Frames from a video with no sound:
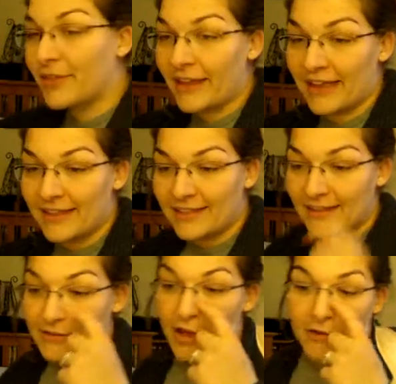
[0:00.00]
thing
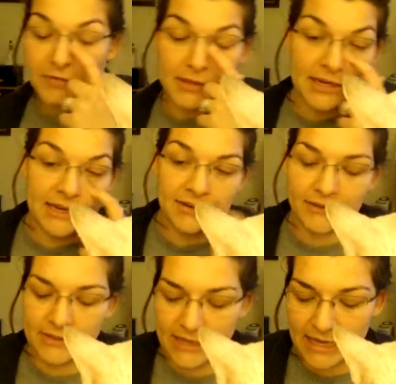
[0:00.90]
that's off the
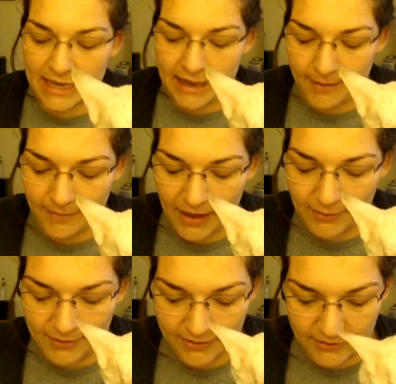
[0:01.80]
needles, I
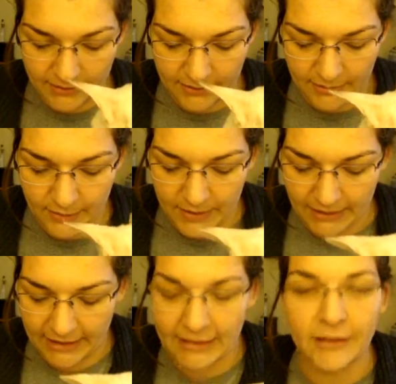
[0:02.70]
was doing
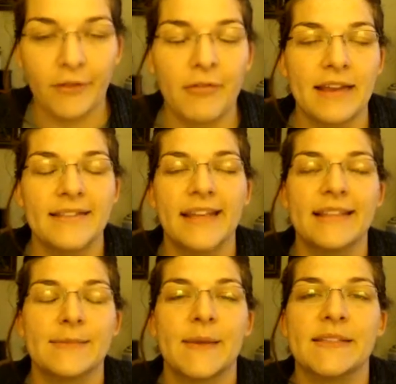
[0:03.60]
like a little race
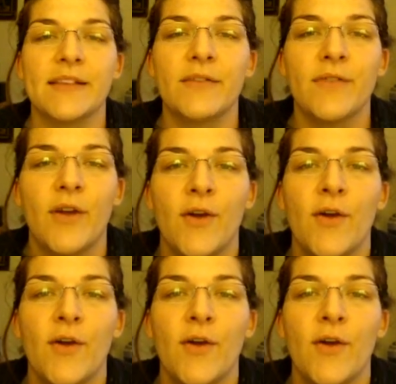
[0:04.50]
against myself